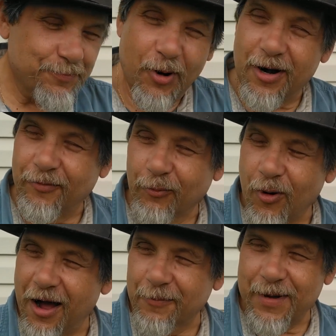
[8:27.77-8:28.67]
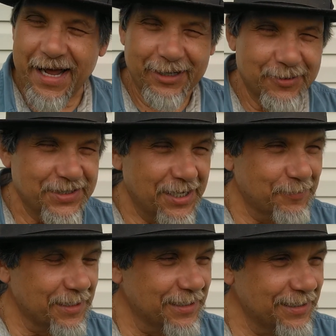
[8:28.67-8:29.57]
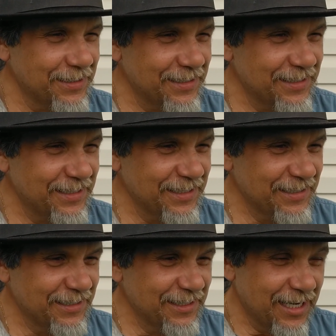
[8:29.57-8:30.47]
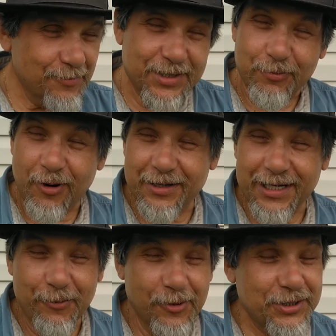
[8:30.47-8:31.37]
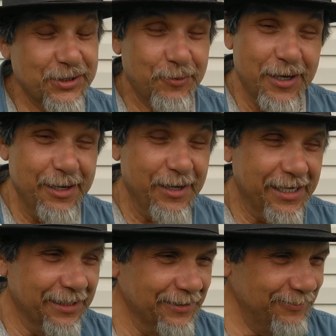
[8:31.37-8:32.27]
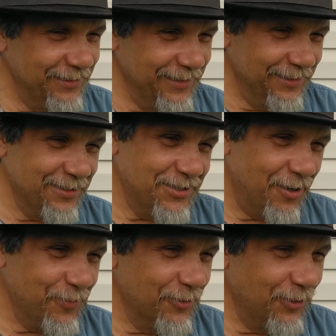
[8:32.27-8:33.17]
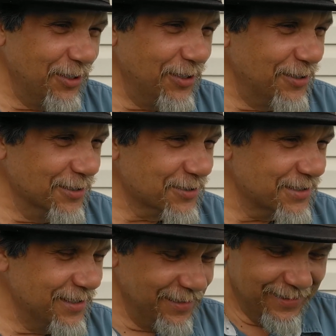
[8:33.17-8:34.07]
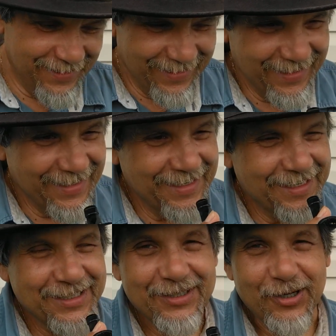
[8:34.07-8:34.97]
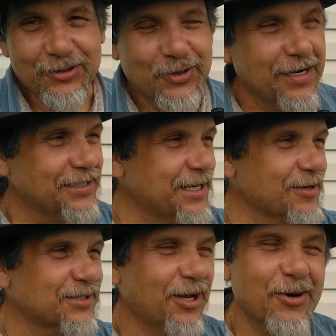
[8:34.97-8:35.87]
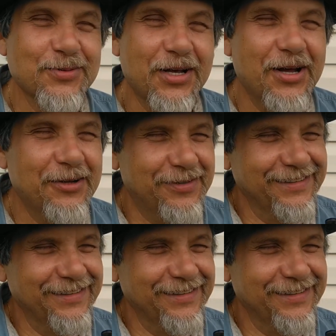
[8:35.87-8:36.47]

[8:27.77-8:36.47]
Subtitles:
part of a rock band or something. I'm surprised they weren't screaming at the top of their lungs or trying to tear his clothes off.